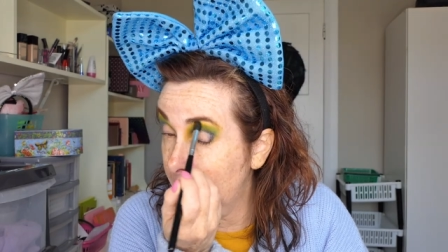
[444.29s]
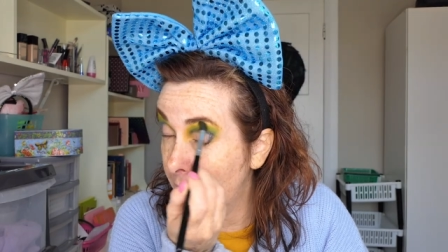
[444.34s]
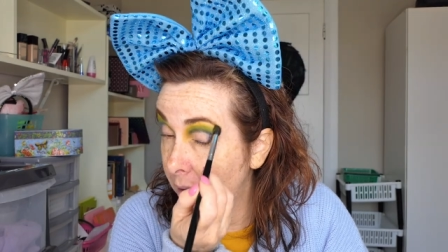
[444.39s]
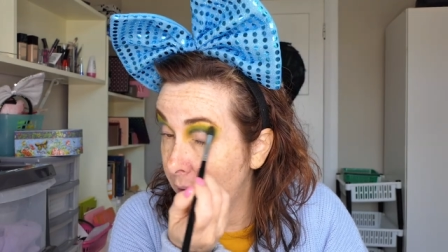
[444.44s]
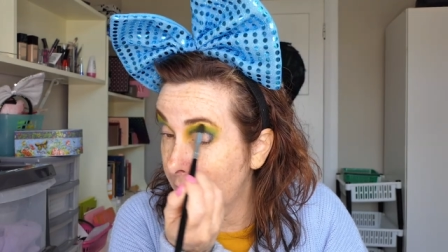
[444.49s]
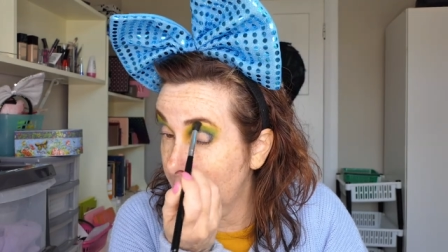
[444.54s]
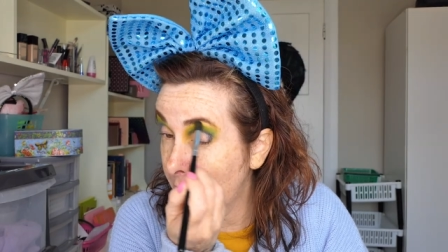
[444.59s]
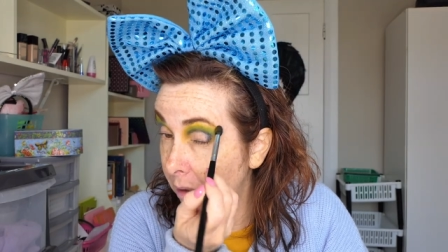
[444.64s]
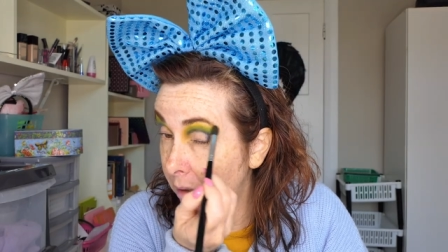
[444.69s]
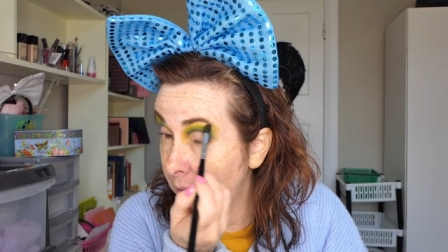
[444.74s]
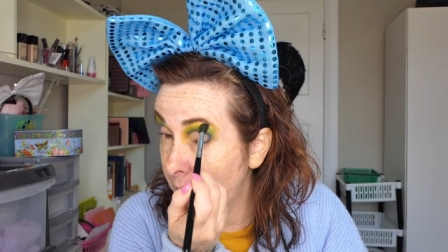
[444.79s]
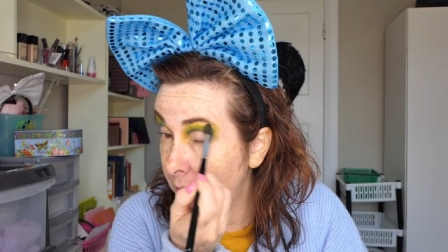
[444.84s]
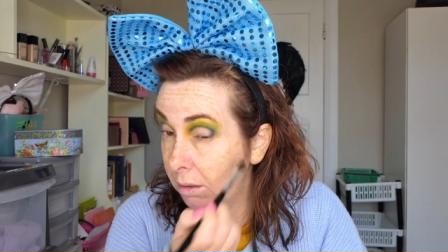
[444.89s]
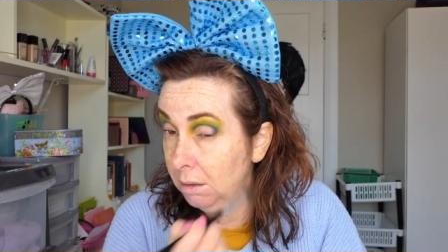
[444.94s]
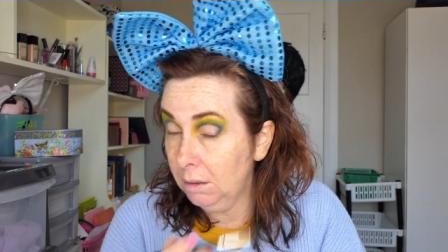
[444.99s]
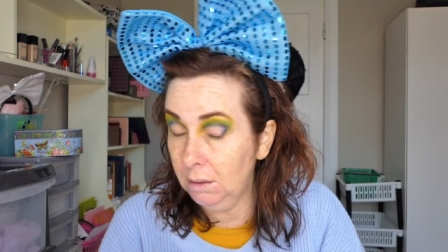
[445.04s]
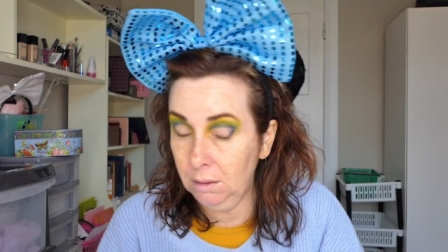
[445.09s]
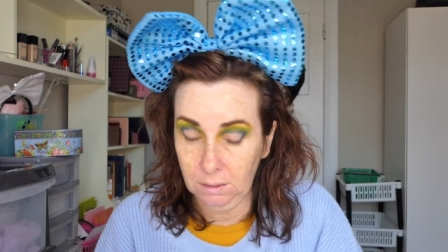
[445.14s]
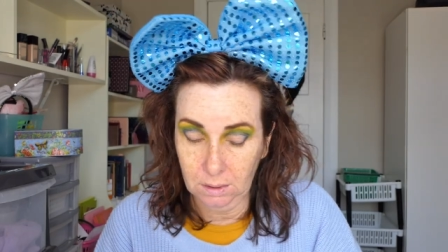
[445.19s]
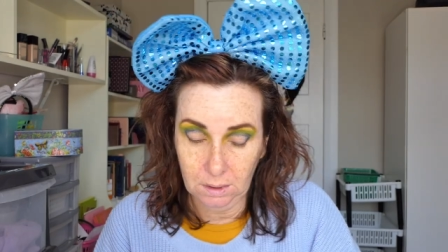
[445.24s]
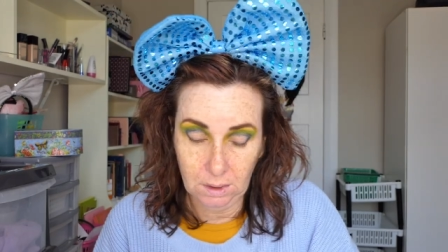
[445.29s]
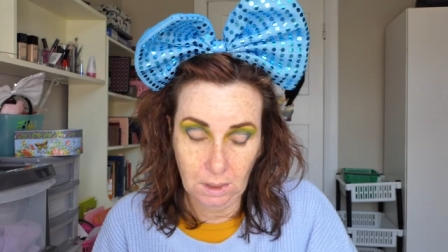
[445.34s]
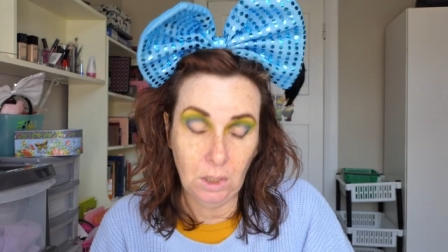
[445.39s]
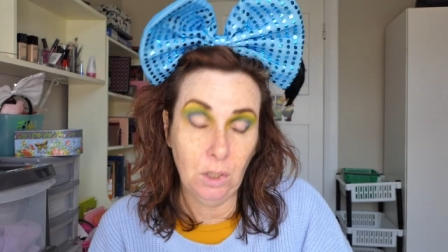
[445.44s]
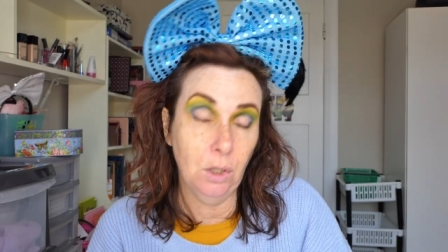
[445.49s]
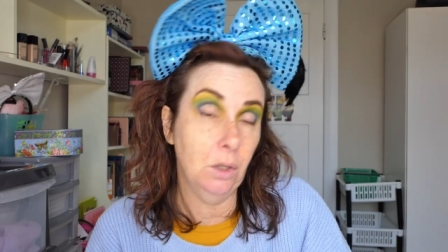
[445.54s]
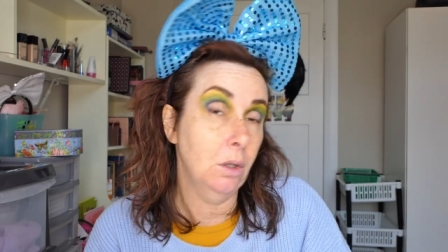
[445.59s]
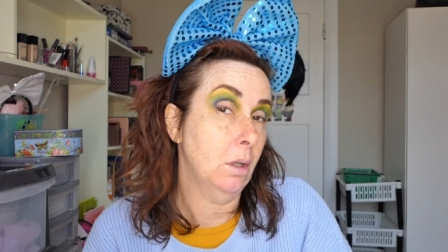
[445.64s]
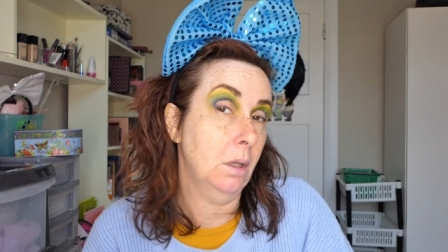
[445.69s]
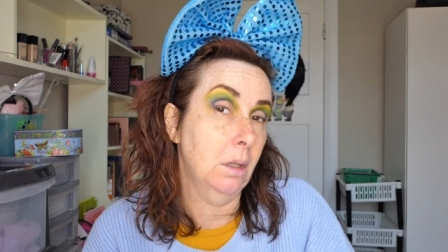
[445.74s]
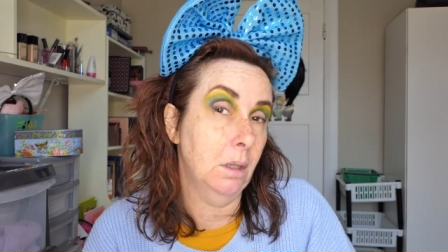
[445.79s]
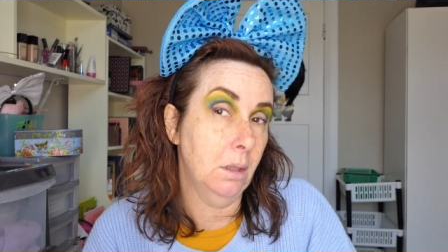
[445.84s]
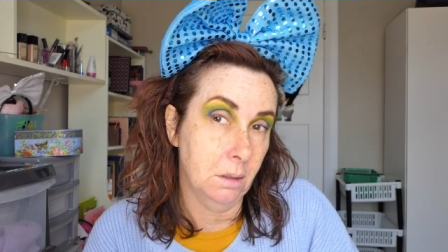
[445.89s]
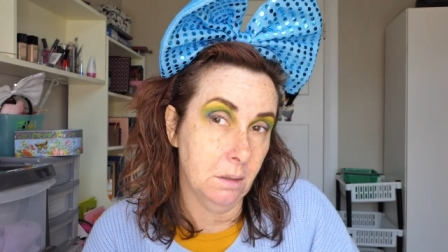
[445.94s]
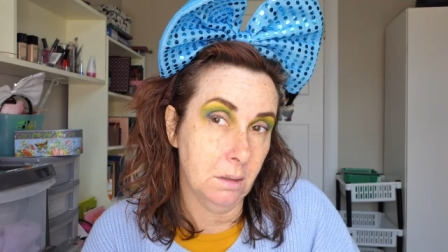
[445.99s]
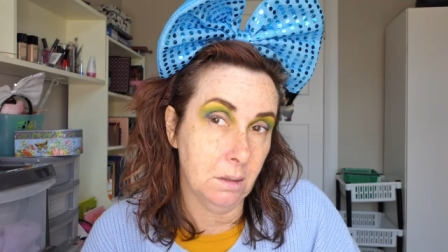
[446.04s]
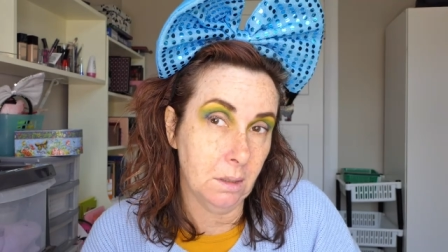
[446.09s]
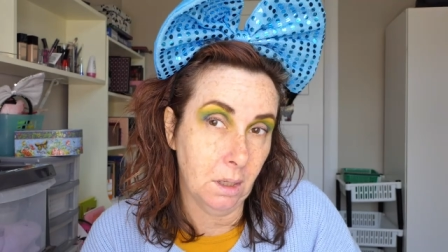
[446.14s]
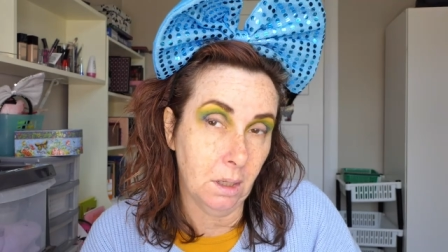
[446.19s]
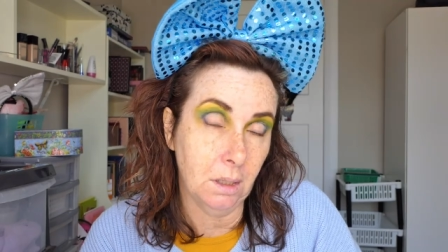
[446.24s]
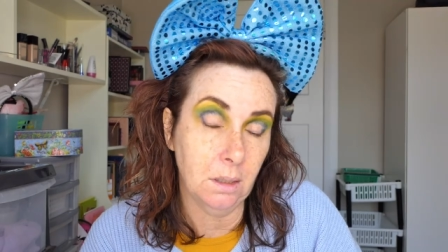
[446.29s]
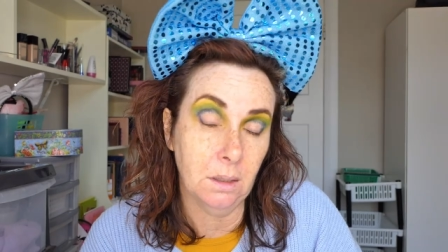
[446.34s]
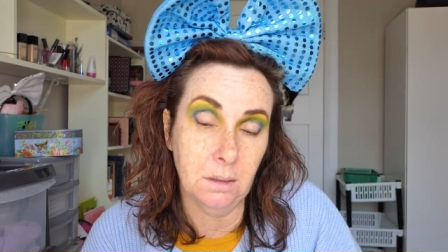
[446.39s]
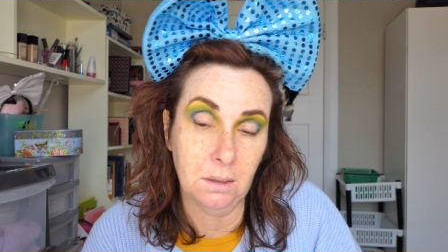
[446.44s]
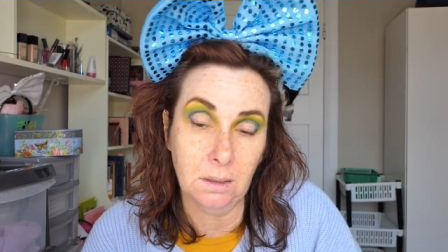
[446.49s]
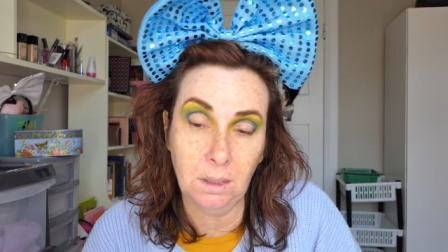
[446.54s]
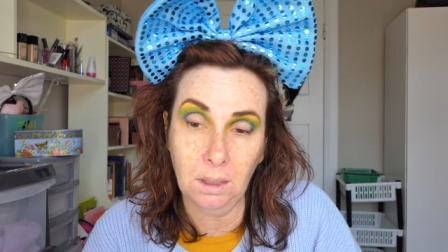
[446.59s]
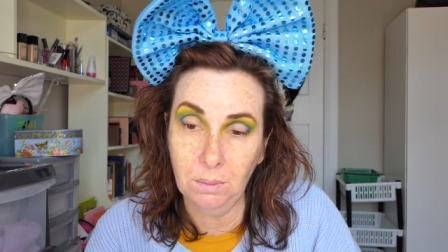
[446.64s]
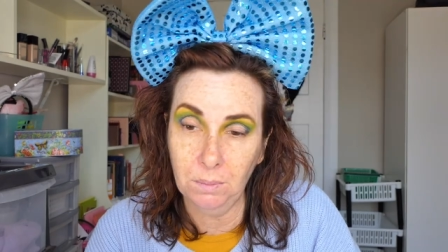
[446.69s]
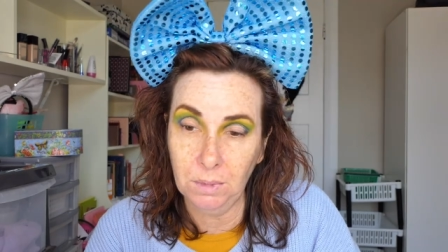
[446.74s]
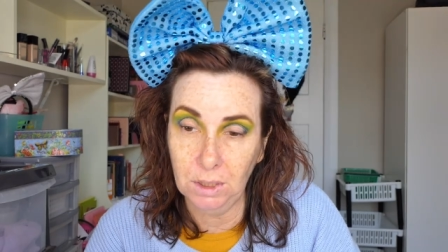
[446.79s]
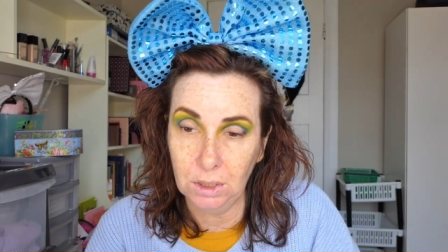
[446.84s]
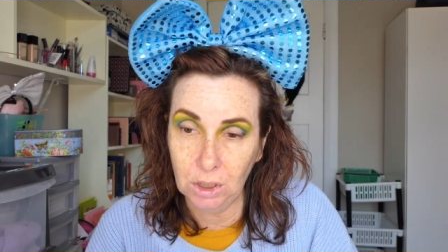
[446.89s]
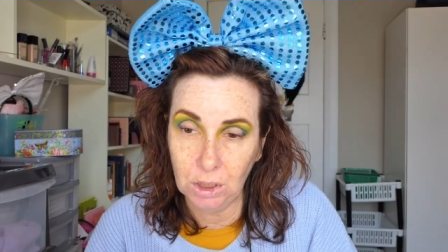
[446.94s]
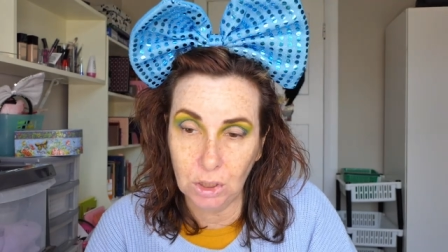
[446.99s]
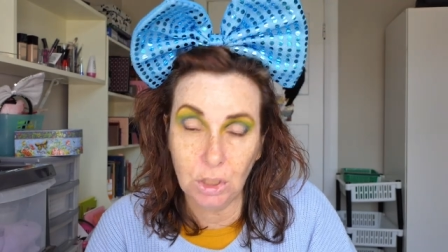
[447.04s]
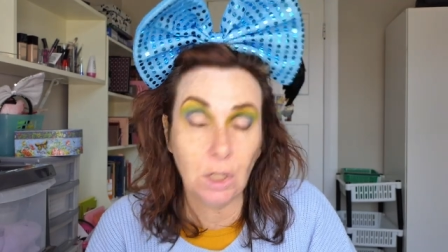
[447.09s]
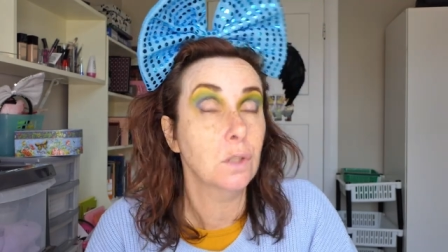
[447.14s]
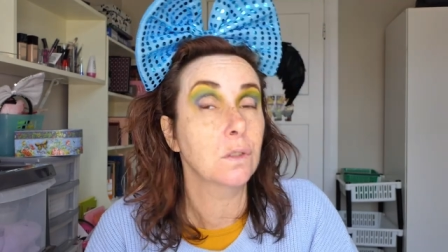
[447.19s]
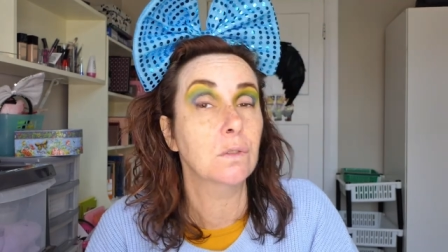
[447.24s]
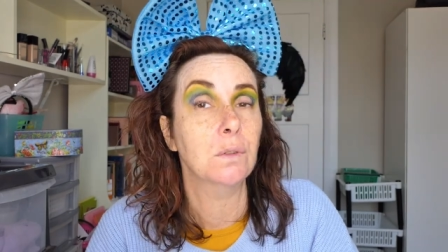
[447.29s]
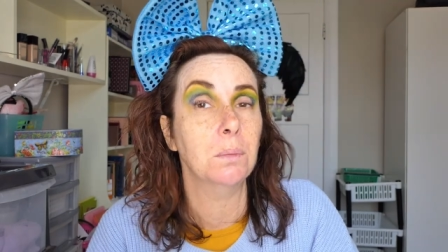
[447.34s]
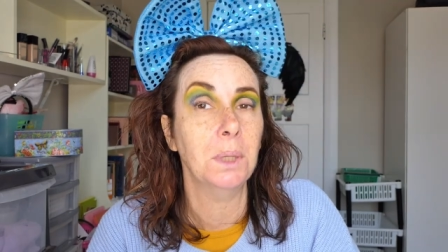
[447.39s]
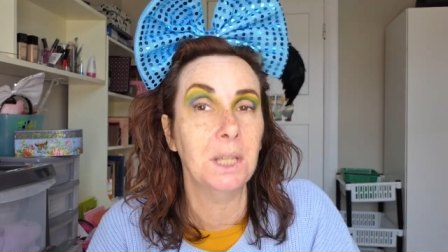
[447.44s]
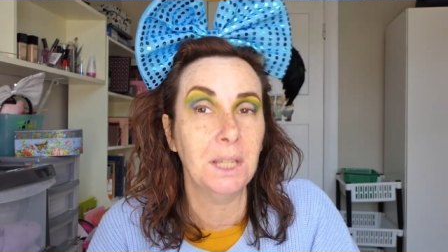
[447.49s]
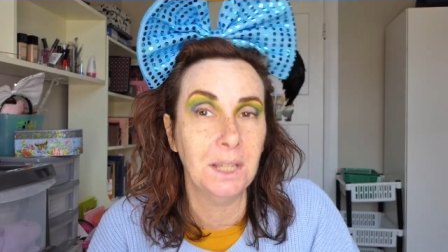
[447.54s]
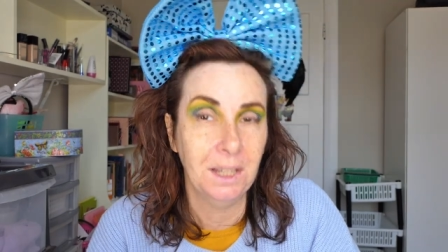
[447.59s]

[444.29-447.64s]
I can see her in this colour scheme that she chose for me.